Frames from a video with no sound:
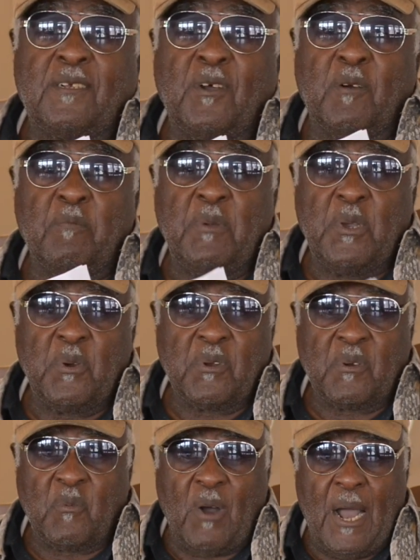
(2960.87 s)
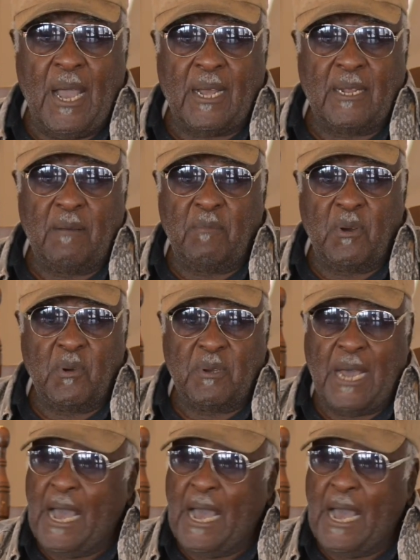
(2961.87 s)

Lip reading: took mules and wagon and moved.